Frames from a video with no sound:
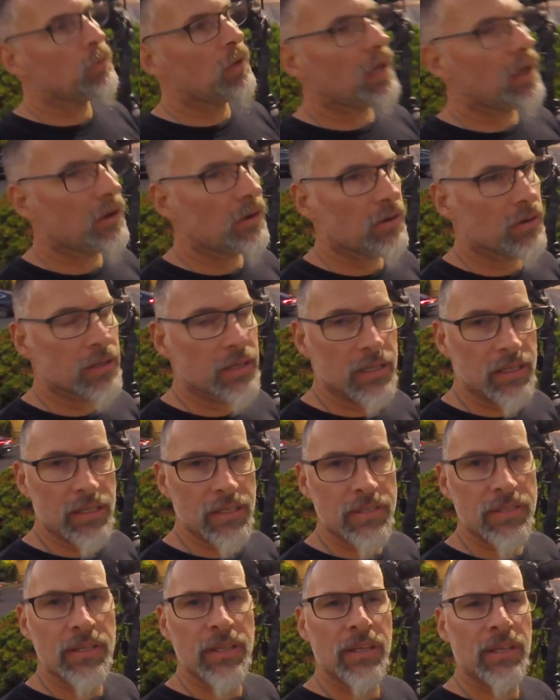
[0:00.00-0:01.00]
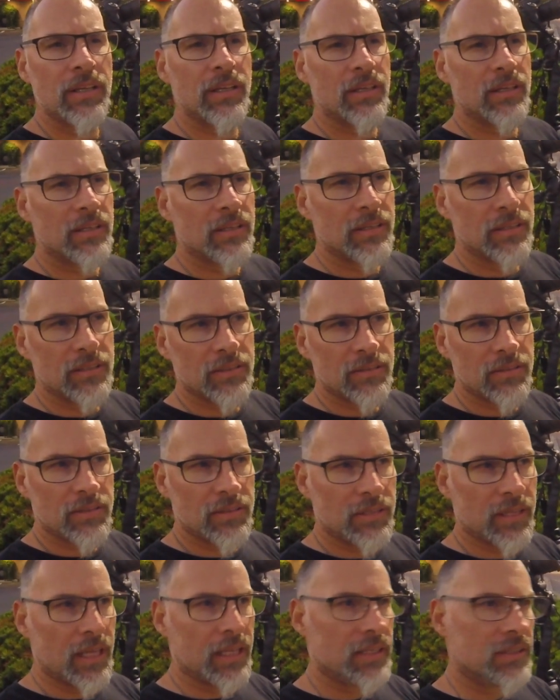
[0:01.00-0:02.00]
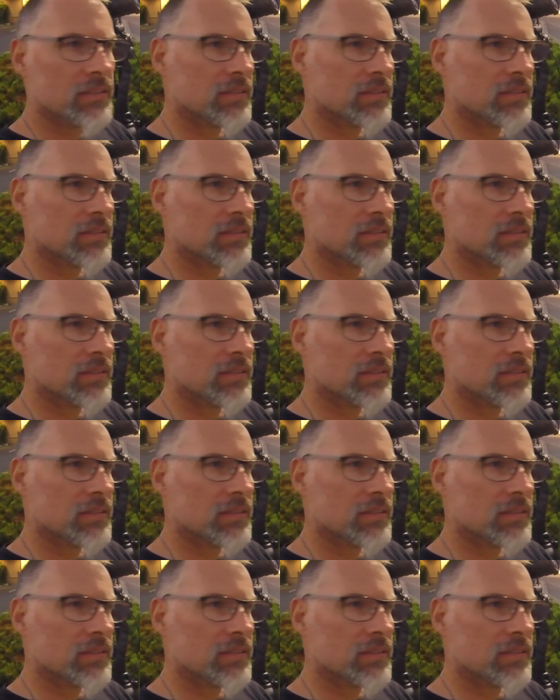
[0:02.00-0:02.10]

hour is that